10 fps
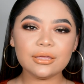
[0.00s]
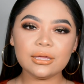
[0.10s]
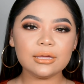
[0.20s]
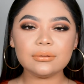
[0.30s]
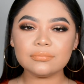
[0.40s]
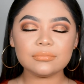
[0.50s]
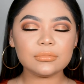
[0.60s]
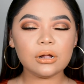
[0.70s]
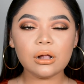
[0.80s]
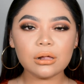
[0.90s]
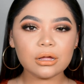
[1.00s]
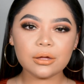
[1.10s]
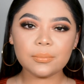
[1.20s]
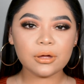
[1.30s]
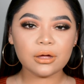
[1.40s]
they all
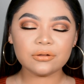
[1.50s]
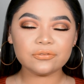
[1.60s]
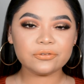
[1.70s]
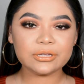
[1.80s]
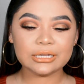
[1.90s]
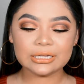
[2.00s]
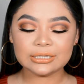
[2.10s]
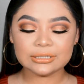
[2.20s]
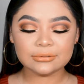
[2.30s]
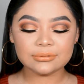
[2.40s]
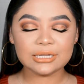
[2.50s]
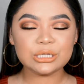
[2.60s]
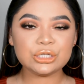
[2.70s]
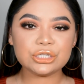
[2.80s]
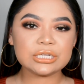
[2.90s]
come off and
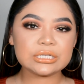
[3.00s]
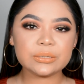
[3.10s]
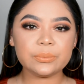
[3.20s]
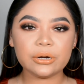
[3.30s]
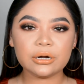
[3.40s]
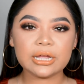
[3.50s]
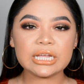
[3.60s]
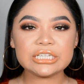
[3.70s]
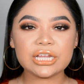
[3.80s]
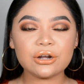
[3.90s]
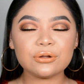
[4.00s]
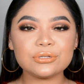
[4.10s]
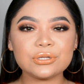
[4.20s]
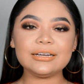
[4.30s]
it's just a brown eyeshadow.